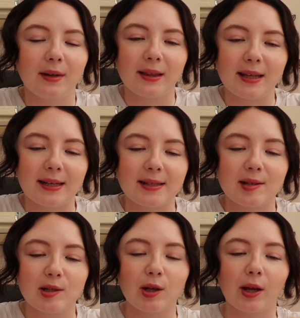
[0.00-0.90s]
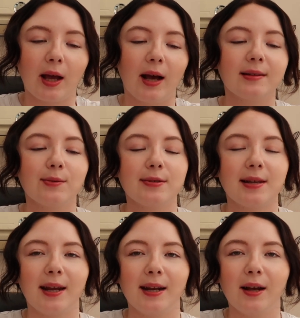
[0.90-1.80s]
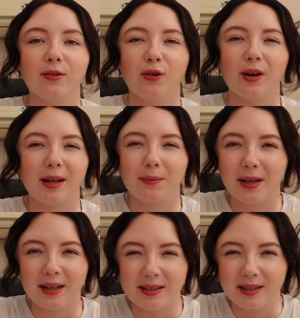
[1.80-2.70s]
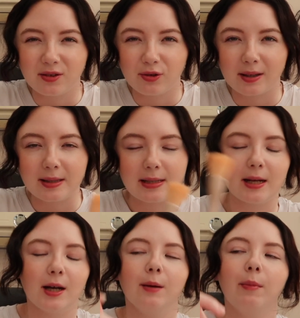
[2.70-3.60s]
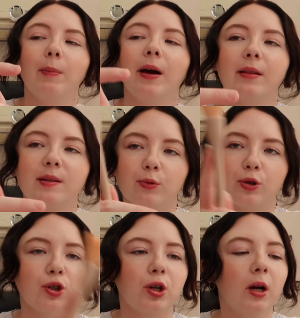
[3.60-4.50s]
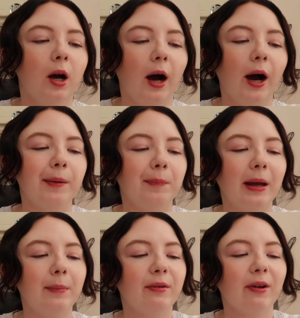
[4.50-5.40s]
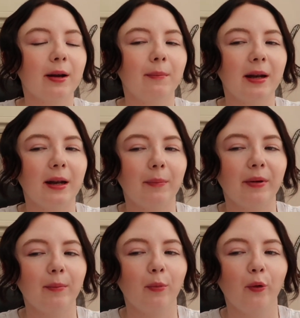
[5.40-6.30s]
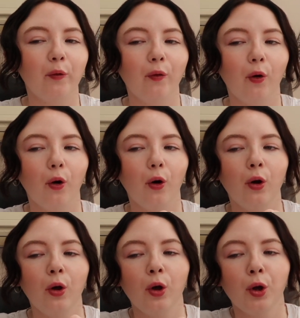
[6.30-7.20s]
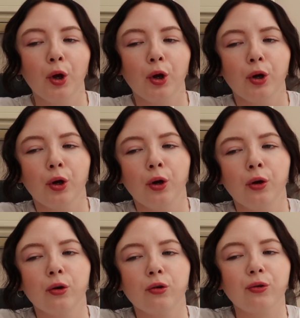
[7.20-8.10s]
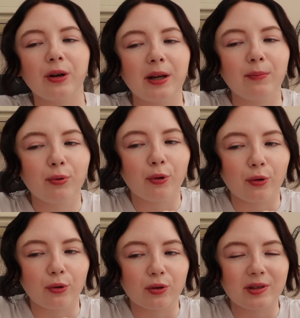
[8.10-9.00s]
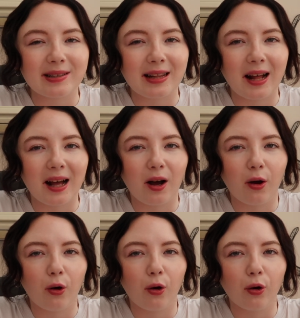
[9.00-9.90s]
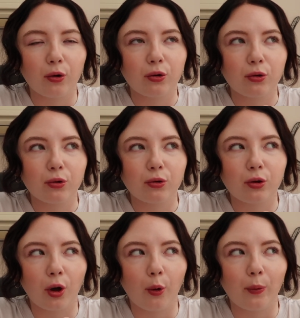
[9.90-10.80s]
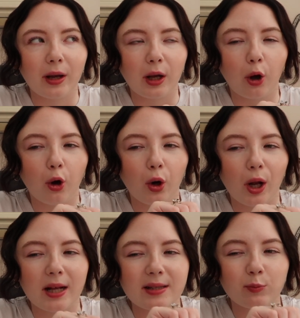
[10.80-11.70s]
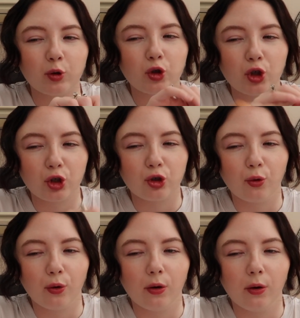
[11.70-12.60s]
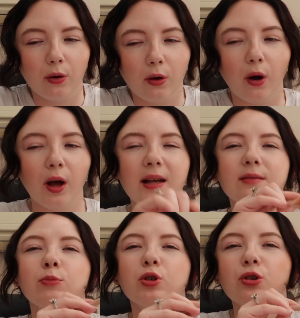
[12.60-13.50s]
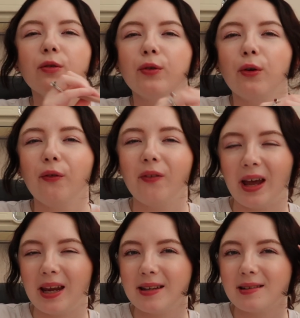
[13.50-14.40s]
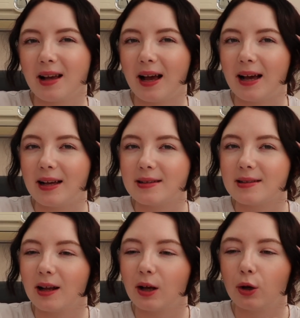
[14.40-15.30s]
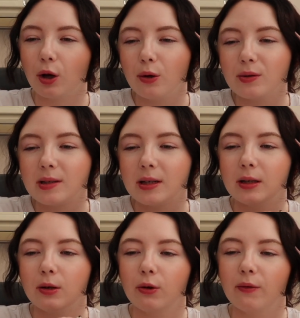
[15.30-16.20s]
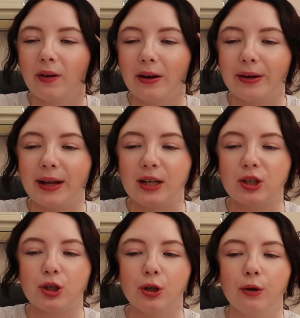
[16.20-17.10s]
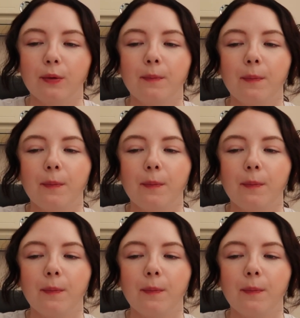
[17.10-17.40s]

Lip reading: things. So yeah, as I was saying, sorry getting distracted, about this brush, I'd maybe recommend it a bit more for cream products that aren't going on as much of your face as like a glow tint or a foundation.